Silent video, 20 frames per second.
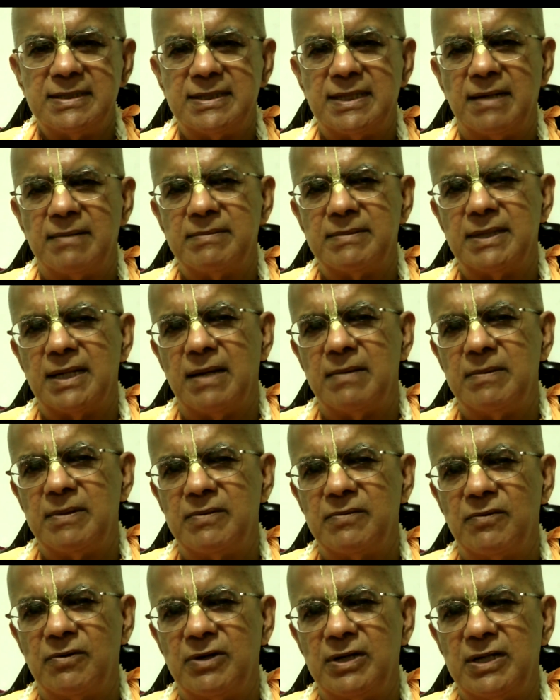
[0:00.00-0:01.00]
Sometimes
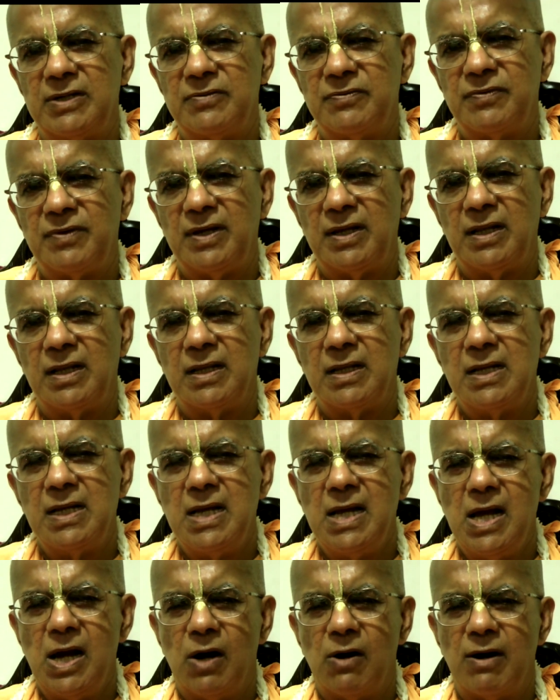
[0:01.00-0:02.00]
devotees feel,
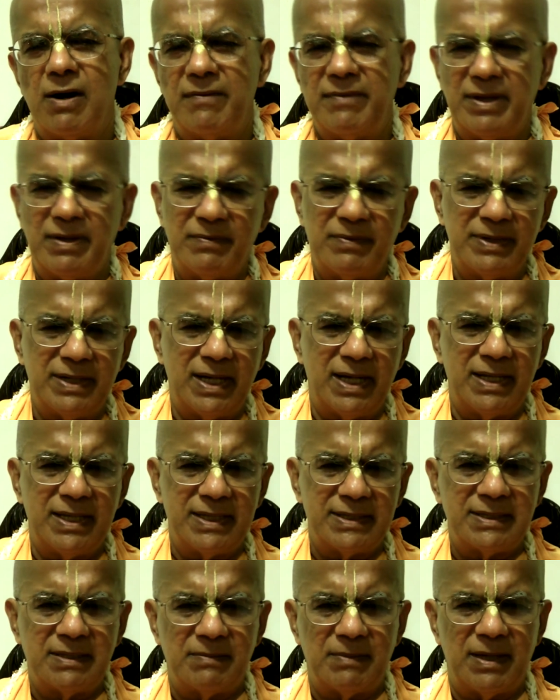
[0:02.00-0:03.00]
well, I've never done
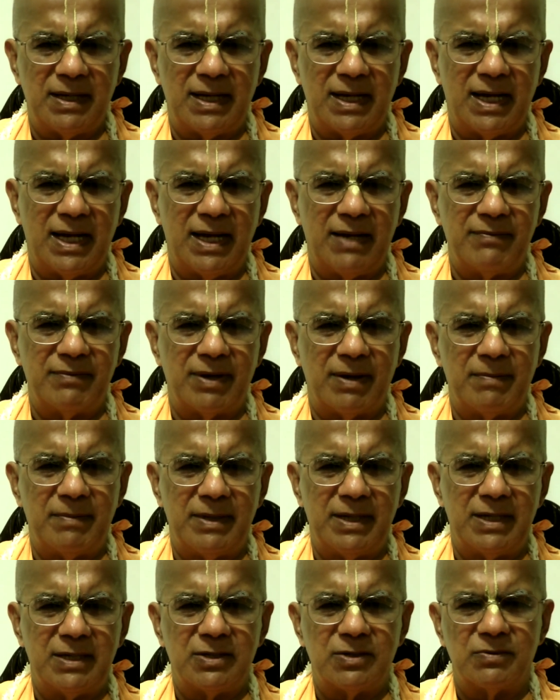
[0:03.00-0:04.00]
this in my life, I'm
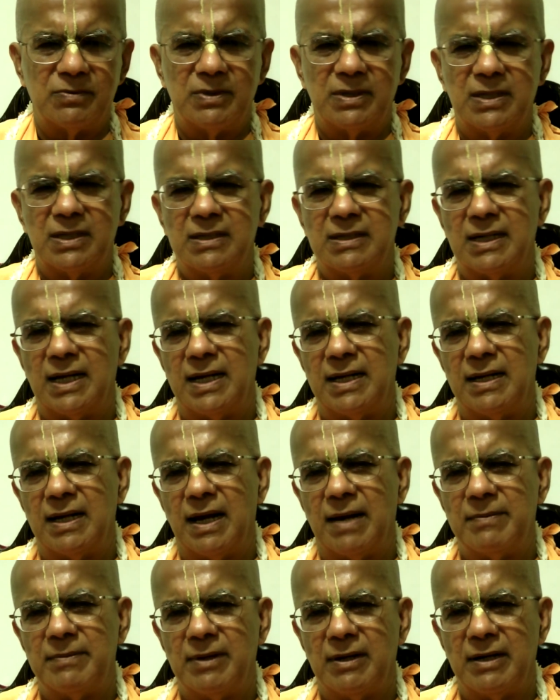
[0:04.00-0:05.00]
an introvert,
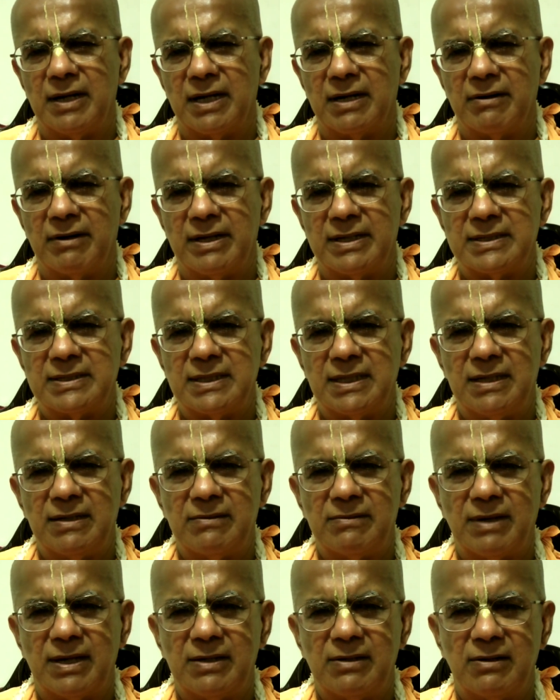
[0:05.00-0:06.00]
I'm not
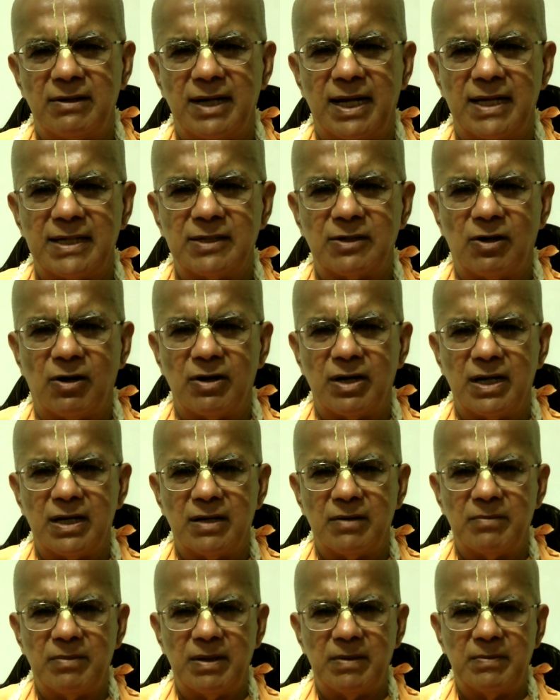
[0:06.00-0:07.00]
aggressive, I don't like talking
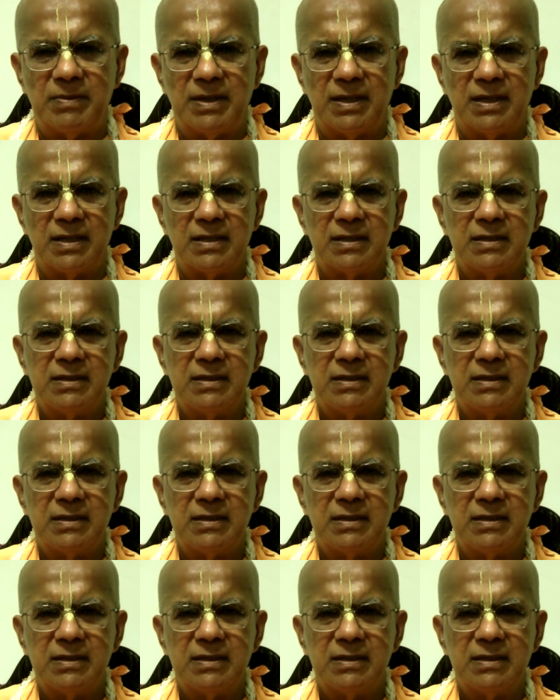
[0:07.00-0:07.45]
to people.